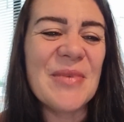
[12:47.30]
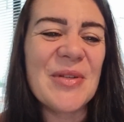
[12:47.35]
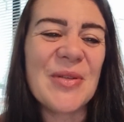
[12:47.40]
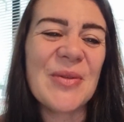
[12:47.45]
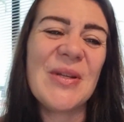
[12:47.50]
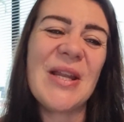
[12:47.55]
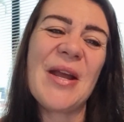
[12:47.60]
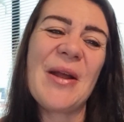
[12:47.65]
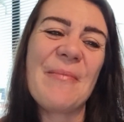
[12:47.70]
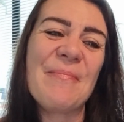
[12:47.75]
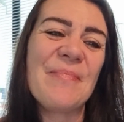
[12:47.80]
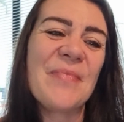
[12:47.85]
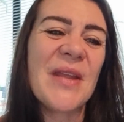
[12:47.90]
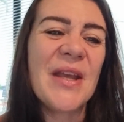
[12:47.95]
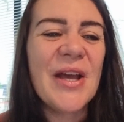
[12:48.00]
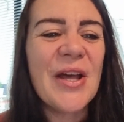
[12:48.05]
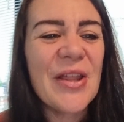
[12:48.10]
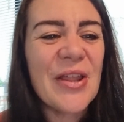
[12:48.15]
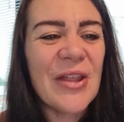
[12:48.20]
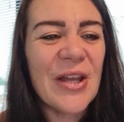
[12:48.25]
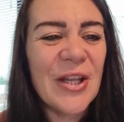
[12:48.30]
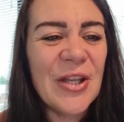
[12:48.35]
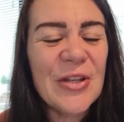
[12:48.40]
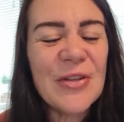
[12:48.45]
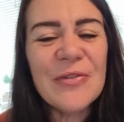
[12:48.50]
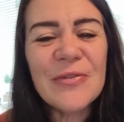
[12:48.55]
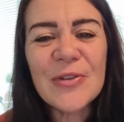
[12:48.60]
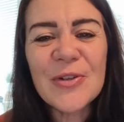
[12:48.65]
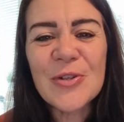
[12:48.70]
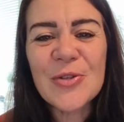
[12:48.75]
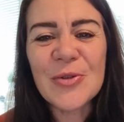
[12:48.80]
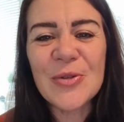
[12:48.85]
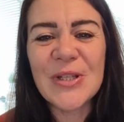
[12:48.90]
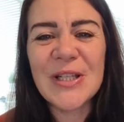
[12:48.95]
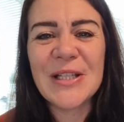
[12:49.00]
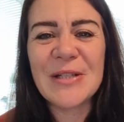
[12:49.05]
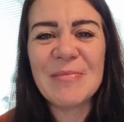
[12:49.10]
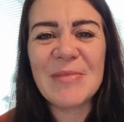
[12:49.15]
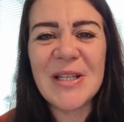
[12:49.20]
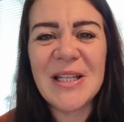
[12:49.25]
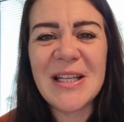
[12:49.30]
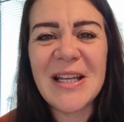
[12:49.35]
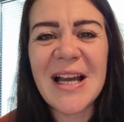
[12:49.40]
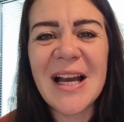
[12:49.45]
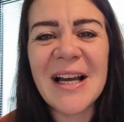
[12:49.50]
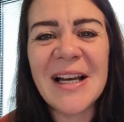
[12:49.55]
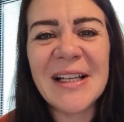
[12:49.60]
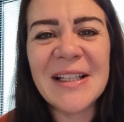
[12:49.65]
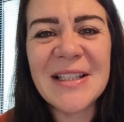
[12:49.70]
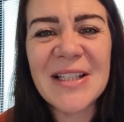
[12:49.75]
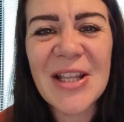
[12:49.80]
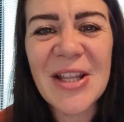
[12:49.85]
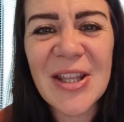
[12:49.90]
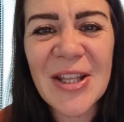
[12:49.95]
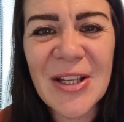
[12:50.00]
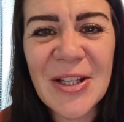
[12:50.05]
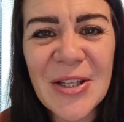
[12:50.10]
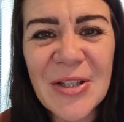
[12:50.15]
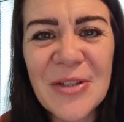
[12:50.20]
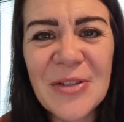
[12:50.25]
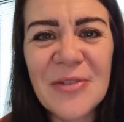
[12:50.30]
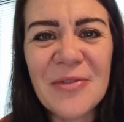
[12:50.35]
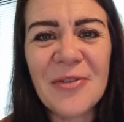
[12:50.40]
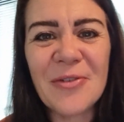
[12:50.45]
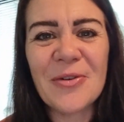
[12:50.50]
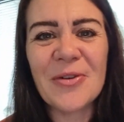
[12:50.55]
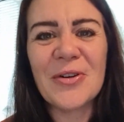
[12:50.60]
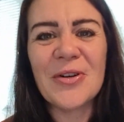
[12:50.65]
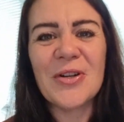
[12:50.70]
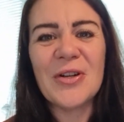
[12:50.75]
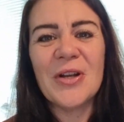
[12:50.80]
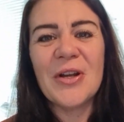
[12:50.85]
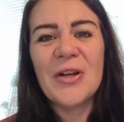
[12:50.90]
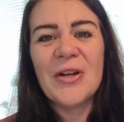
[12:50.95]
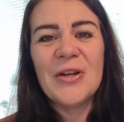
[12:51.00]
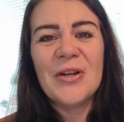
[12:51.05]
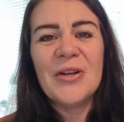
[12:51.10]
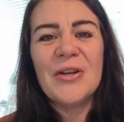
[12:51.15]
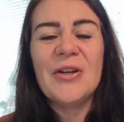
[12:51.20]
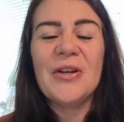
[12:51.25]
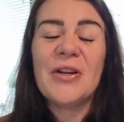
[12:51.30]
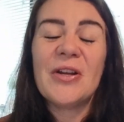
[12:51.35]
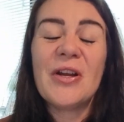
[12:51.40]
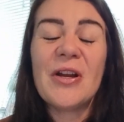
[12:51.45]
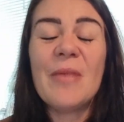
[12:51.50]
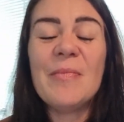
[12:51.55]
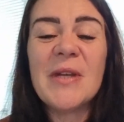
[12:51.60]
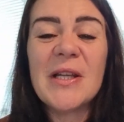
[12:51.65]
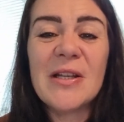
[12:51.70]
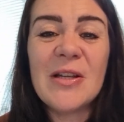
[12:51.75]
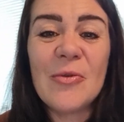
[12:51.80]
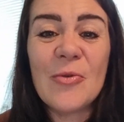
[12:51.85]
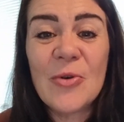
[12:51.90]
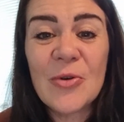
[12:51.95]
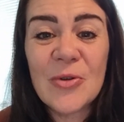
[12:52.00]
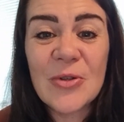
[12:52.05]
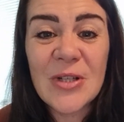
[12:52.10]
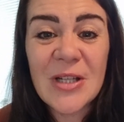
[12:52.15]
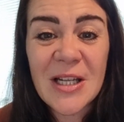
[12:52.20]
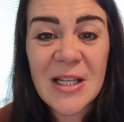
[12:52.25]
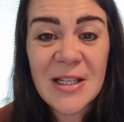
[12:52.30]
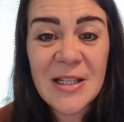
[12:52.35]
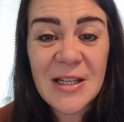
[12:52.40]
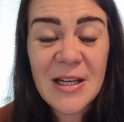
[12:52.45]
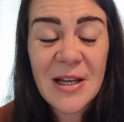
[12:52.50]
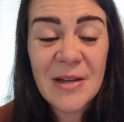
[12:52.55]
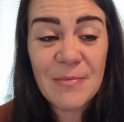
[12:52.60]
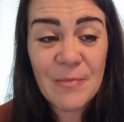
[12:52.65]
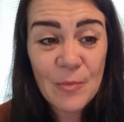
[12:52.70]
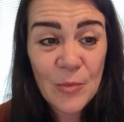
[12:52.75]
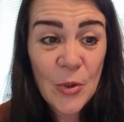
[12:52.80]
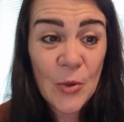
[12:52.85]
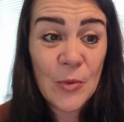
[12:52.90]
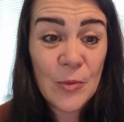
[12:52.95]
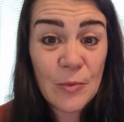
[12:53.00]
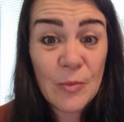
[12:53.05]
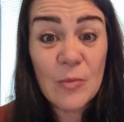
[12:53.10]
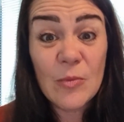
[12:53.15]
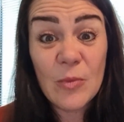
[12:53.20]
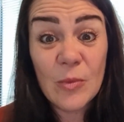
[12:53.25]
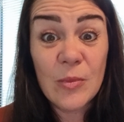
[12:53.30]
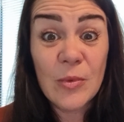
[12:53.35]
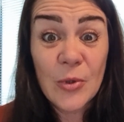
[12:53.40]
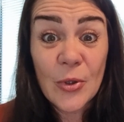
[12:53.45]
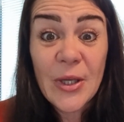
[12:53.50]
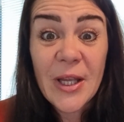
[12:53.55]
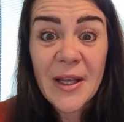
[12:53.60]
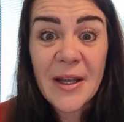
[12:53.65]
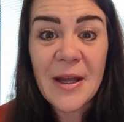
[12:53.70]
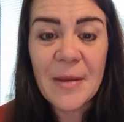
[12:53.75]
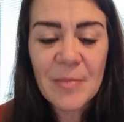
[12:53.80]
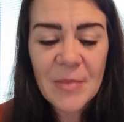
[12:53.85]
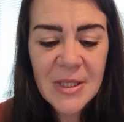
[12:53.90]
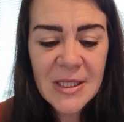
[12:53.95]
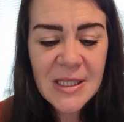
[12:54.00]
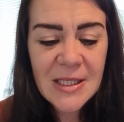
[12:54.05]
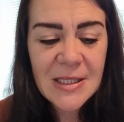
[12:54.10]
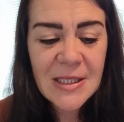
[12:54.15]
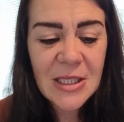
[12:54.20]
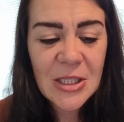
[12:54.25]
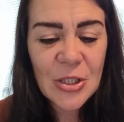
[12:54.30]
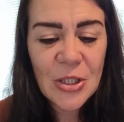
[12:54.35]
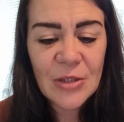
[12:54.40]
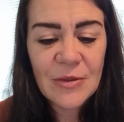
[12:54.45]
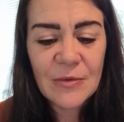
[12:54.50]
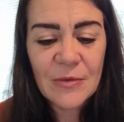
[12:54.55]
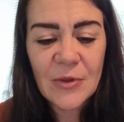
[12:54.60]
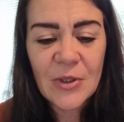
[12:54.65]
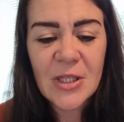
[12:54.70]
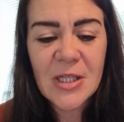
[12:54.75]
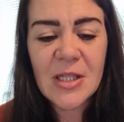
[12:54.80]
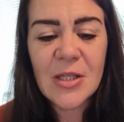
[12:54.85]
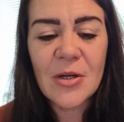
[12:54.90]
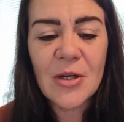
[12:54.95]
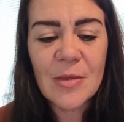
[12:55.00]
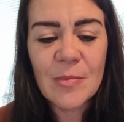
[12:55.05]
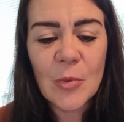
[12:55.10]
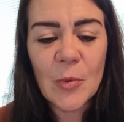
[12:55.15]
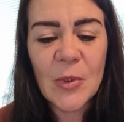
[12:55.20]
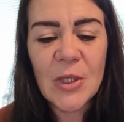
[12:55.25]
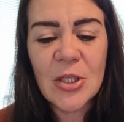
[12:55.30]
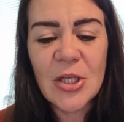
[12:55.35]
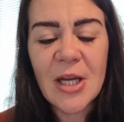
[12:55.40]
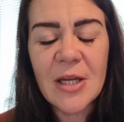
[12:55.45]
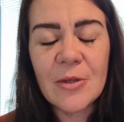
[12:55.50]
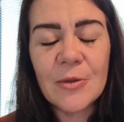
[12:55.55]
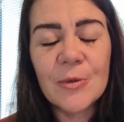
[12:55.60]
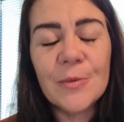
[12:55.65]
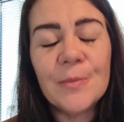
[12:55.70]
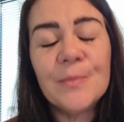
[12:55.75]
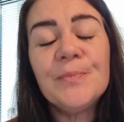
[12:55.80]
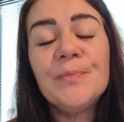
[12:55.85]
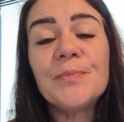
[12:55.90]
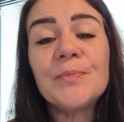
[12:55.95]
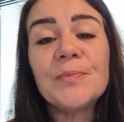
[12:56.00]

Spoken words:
So yeah, thank you for joining me, and thank you for coming on and, well, looking at my station for a start, my wee channel.